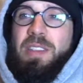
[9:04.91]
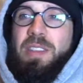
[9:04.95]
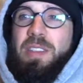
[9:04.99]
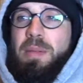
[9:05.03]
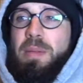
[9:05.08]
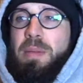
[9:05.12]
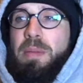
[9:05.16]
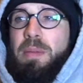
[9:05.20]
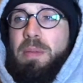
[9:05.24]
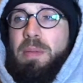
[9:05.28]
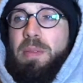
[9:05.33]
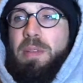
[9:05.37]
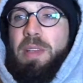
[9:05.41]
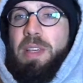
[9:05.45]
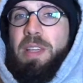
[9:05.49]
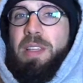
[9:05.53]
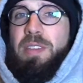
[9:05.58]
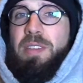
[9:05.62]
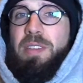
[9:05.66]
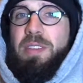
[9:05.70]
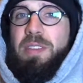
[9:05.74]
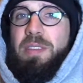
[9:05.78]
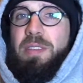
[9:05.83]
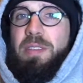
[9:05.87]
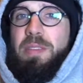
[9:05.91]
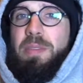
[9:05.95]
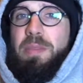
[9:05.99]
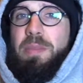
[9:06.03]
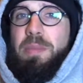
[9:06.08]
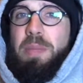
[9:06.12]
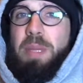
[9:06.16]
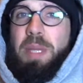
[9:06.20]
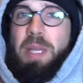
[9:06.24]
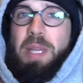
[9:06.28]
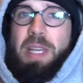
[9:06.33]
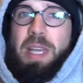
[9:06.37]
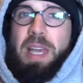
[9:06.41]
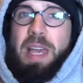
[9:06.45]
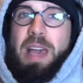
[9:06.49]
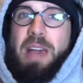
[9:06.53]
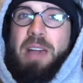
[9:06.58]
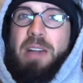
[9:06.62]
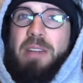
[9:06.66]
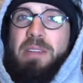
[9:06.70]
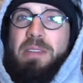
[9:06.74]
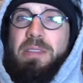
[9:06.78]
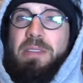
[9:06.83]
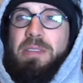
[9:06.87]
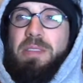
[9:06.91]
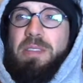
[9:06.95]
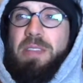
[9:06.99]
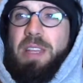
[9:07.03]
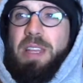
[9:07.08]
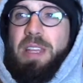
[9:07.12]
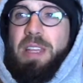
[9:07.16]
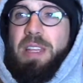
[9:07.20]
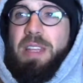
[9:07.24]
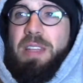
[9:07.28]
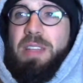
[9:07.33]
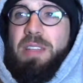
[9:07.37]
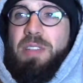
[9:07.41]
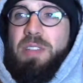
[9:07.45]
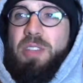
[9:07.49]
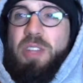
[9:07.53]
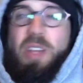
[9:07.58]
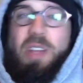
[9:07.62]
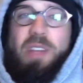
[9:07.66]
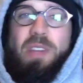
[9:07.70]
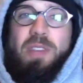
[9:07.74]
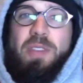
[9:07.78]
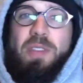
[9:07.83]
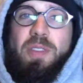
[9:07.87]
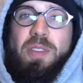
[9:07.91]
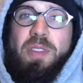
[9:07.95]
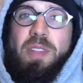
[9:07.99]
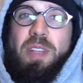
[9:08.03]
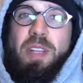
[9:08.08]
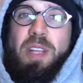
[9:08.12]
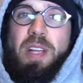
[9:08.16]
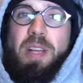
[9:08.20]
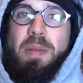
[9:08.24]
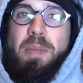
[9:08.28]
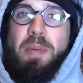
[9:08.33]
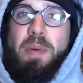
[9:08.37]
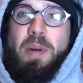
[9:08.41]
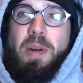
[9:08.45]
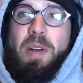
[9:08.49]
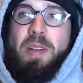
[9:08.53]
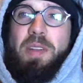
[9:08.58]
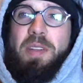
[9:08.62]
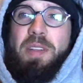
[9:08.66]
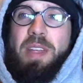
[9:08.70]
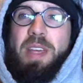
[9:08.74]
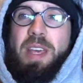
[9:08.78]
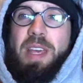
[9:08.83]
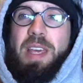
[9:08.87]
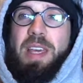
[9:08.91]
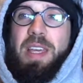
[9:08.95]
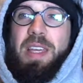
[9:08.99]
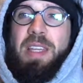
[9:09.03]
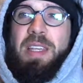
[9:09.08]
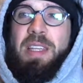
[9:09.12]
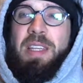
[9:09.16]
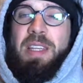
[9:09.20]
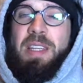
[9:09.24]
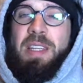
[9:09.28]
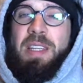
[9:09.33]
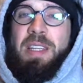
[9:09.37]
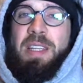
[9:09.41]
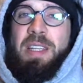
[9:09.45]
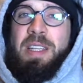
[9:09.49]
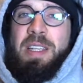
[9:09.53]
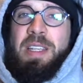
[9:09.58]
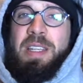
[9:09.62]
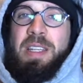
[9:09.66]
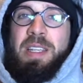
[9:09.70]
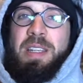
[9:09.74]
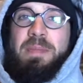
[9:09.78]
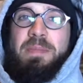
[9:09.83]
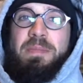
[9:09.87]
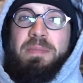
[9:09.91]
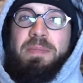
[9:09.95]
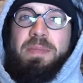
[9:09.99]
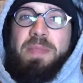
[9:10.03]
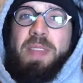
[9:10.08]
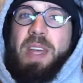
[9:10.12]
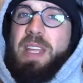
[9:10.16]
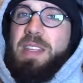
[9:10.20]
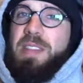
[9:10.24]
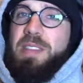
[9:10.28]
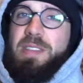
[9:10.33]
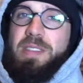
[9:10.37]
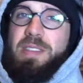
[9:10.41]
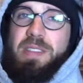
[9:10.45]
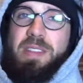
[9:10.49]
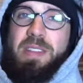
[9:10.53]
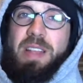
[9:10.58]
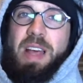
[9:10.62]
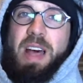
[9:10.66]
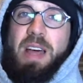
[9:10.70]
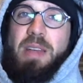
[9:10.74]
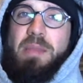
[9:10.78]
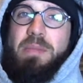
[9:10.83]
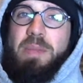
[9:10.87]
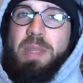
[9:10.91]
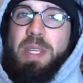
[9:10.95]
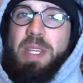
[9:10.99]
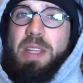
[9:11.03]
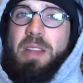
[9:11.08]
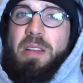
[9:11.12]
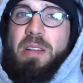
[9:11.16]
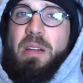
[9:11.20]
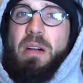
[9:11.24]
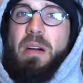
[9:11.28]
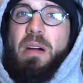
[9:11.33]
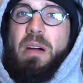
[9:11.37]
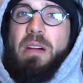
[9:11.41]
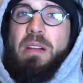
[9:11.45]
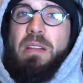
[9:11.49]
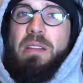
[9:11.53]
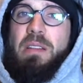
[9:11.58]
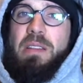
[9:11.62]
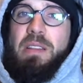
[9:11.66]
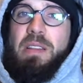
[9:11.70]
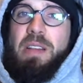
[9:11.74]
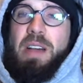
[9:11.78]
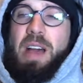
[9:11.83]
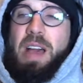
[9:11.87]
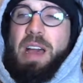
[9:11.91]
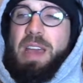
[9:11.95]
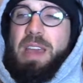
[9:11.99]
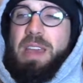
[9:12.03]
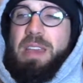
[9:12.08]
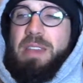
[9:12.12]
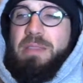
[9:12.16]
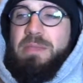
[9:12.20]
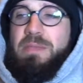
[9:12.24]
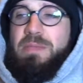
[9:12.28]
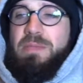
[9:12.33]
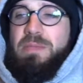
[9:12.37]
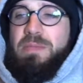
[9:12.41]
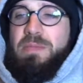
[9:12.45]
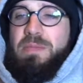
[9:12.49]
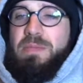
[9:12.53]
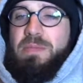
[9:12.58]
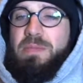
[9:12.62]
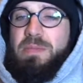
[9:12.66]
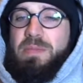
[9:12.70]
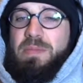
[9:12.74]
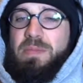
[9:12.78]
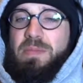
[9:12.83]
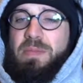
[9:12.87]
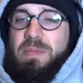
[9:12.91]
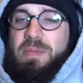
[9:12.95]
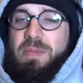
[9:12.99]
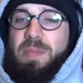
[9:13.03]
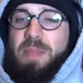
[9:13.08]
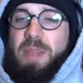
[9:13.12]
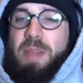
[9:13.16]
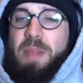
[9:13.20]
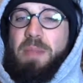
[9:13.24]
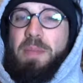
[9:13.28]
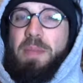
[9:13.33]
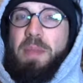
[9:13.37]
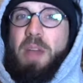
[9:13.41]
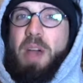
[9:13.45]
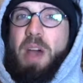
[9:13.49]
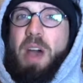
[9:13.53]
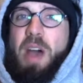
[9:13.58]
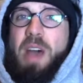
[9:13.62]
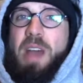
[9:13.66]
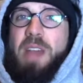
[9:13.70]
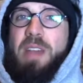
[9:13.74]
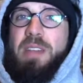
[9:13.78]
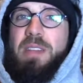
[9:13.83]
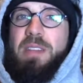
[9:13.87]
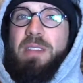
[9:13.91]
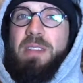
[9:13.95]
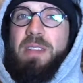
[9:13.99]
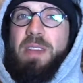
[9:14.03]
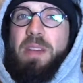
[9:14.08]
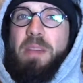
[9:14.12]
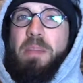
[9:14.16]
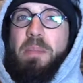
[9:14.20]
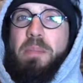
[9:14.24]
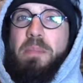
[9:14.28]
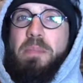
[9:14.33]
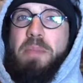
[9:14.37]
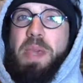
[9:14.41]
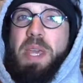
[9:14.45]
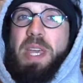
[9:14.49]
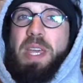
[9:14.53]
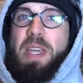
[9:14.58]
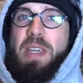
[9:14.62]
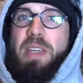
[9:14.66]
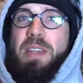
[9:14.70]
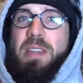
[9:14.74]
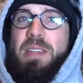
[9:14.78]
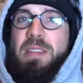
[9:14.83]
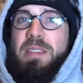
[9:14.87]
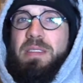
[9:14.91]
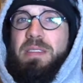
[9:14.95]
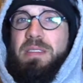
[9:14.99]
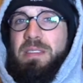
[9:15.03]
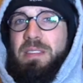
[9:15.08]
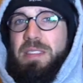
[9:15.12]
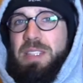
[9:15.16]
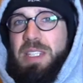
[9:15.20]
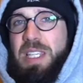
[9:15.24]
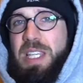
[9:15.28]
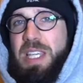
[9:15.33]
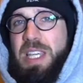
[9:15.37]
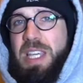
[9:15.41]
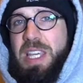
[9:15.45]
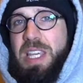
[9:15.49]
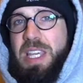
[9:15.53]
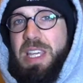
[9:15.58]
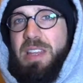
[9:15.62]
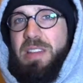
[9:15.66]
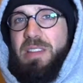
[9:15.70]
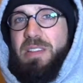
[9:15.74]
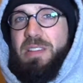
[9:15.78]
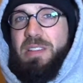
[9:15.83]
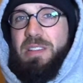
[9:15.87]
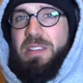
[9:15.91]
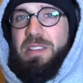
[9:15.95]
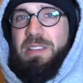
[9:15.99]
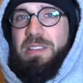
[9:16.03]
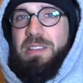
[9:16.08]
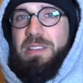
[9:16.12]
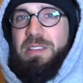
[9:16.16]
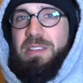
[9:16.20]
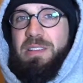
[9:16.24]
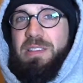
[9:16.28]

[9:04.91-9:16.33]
Some people like to pig out and junk food it up all day. That's not me at all. I am not a big eater.